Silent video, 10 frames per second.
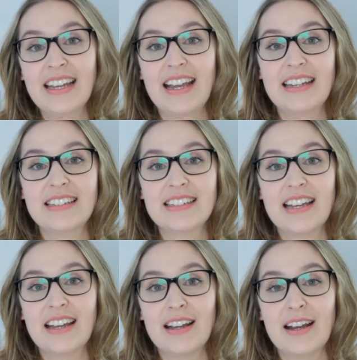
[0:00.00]
And
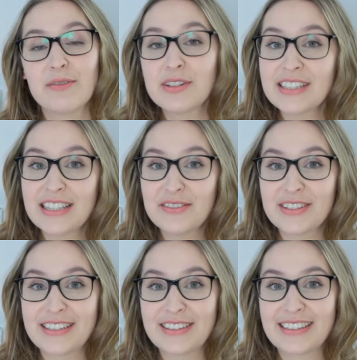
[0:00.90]
I want to give a
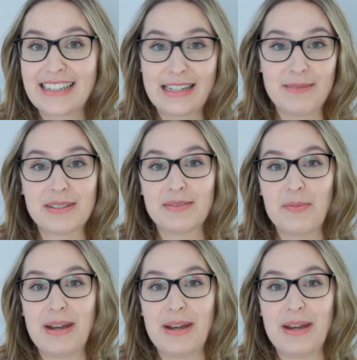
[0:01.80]
little glimpse of a